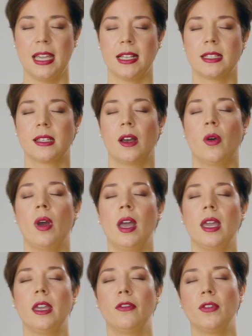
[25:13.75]
So
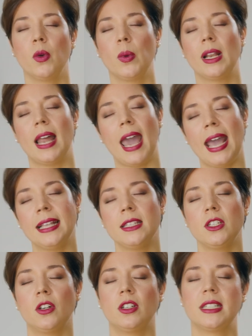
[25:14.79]
if you will end
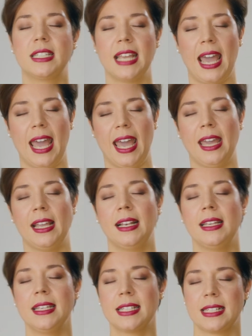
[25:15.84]
your day
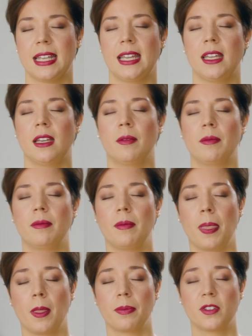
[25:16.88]
listening
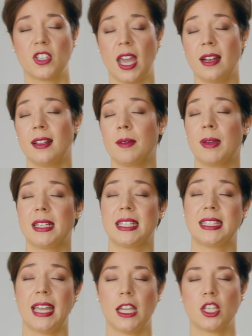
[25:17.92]
channeling
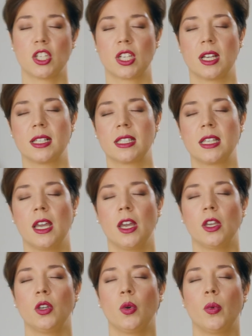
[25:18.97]
meditations,
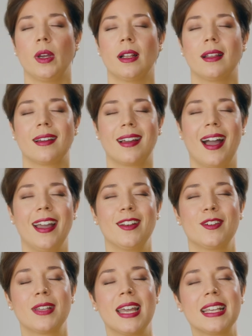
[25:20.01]
you will kind
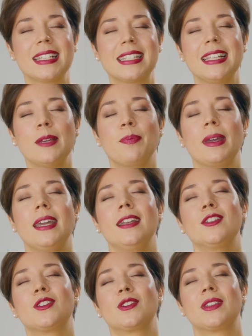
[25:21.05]
of slip
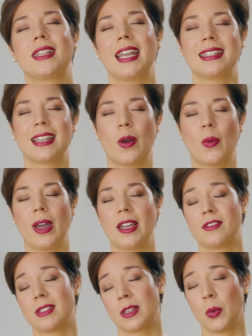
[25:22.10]
into theta
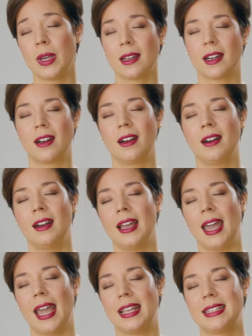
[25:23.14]
waves quicker,
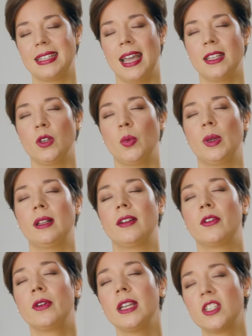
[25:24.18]
and then you will
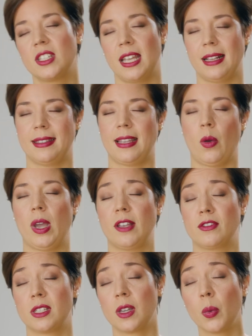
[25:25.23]
reach delta
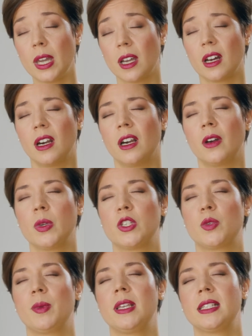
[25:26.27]
waves quicker,
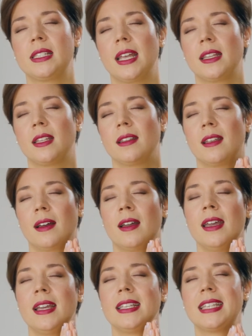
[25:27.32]
which means that the
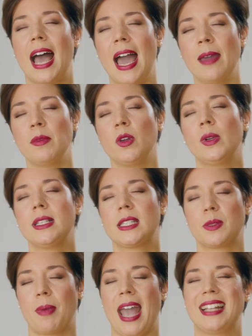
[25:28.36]
time you will
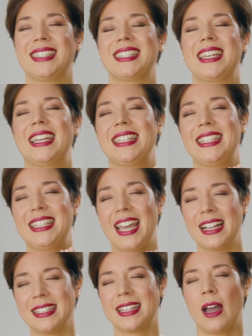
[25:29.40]
spend in
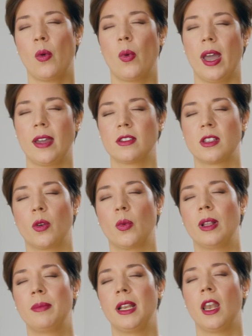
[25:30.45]
delta waves
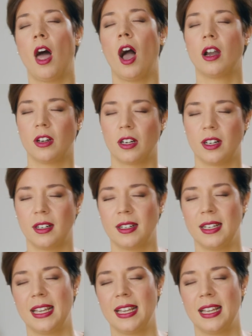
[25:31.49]
will be longer.